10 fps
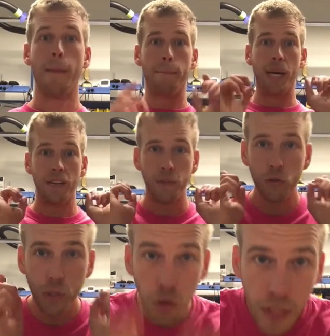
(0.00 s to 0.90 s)
But if
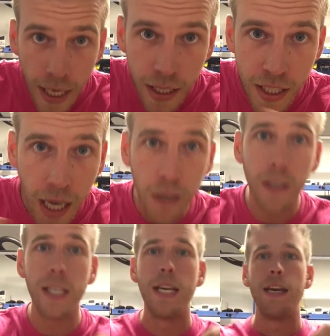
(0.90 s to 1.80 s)
you do take a
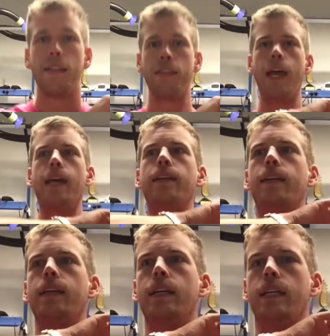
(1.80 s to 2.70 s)
salary,
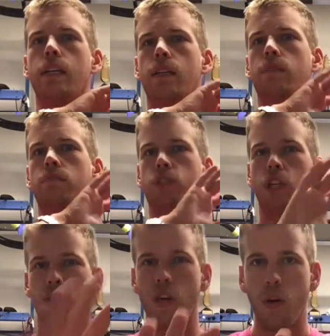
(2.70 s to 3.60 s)
then
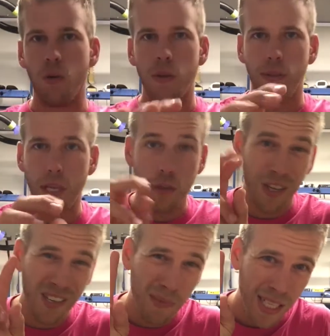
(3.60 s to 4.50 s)
just know that you're
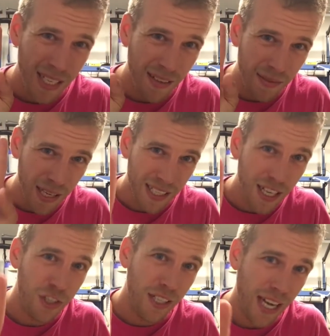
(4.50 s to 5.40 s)
going to be
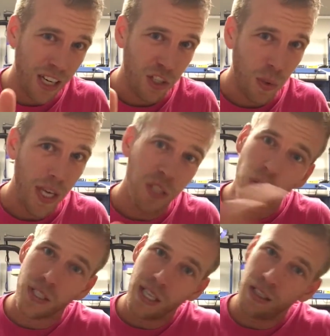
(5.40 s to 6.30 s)
essentially taxed twice,
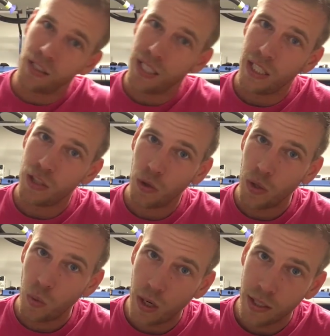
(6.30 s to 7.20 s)
whereas an LLC it's
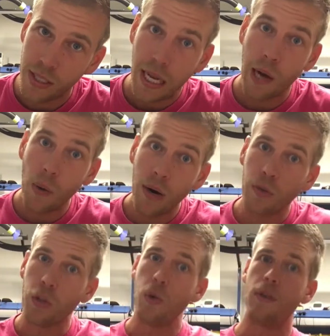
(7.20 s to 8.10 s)
only once.
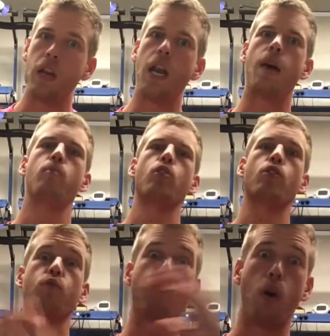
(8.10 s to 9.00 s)
However, you have a lot more
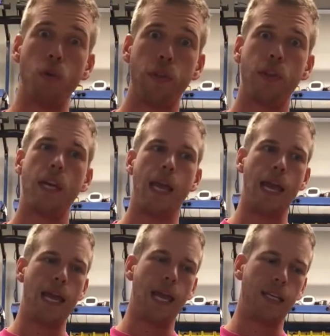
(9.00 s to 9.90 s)
growth
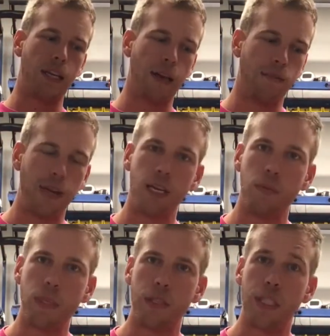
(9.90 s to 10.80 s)
and
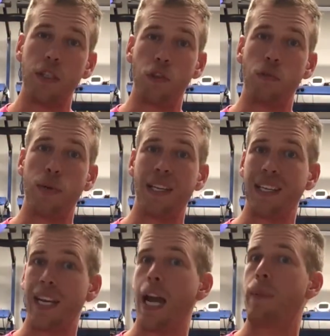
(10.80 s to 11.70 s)
availability to bring
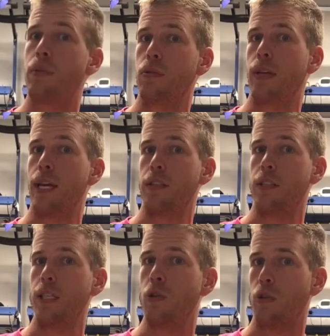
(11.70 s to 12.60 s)
in capital as a
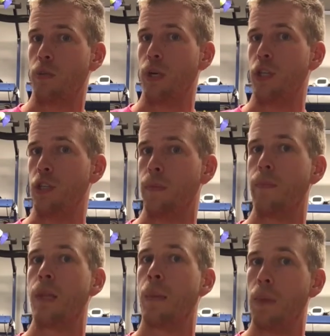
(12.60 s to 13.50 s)
C corporation,
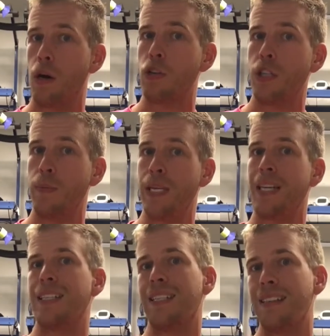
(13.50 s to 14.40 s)
partially
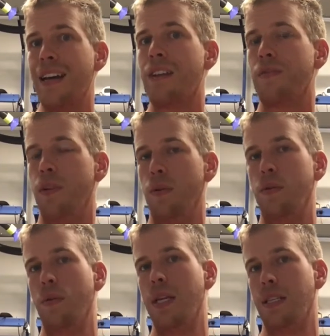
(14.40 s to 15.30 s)
because it's not a
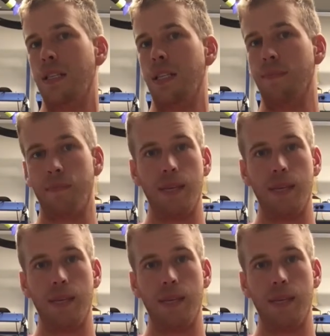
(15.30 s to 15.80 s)
flow-through entity.